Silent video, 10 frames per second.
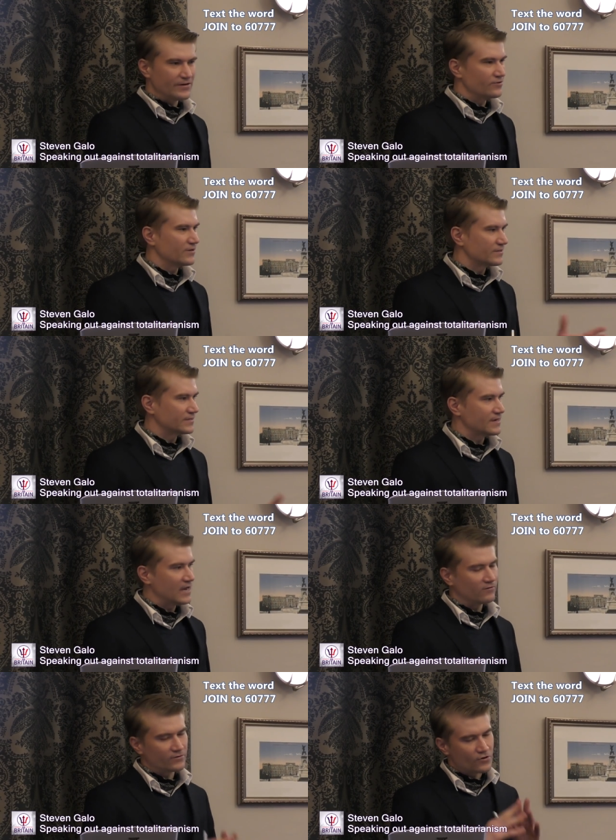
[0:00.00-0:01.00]
We need to understand
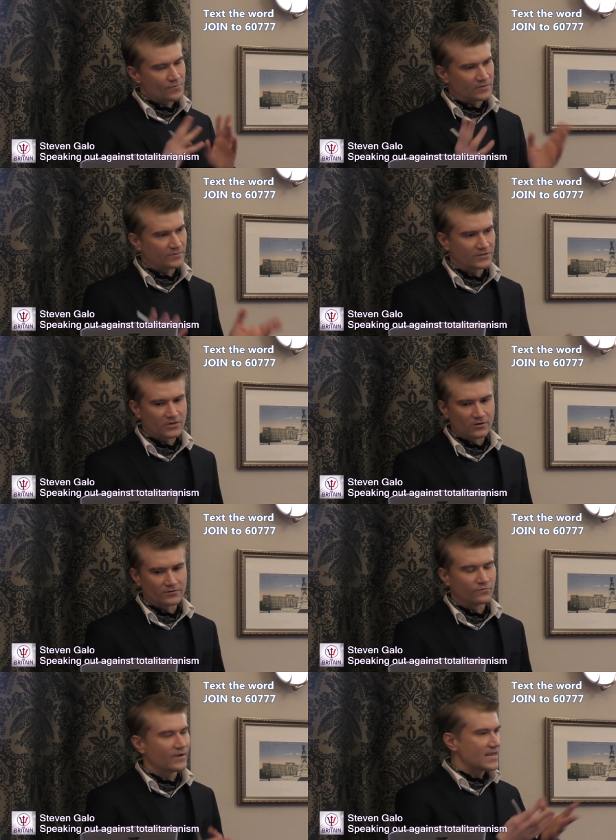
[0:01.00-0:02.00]
how the communism
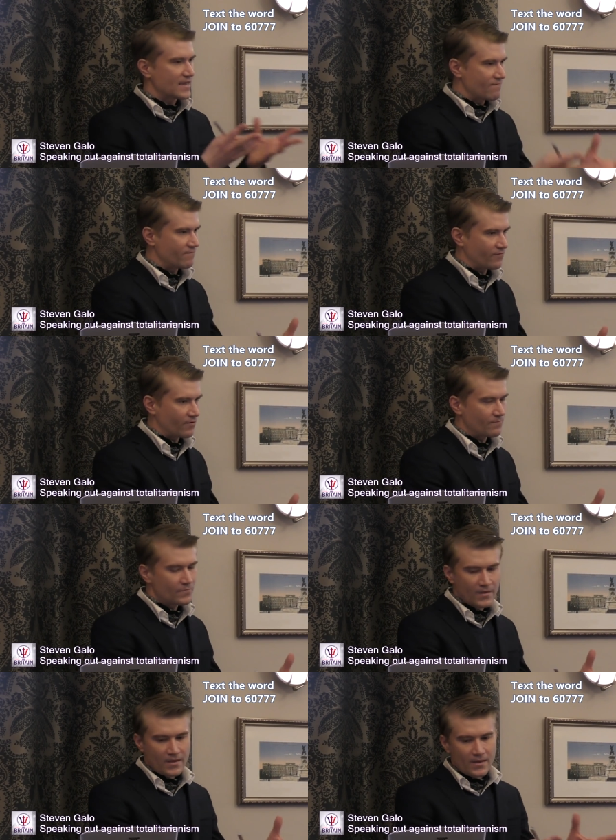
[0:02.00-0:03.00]
started, where it came
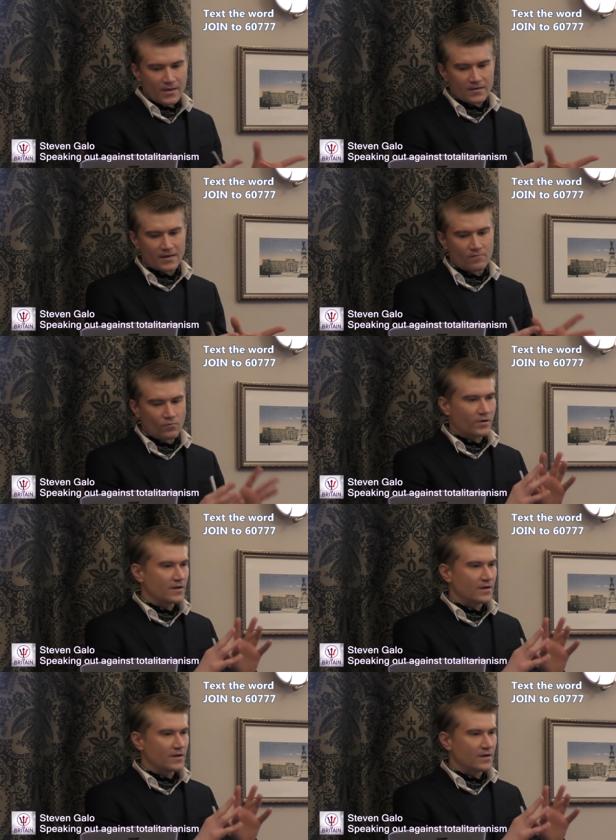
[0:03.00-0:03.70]
from, then what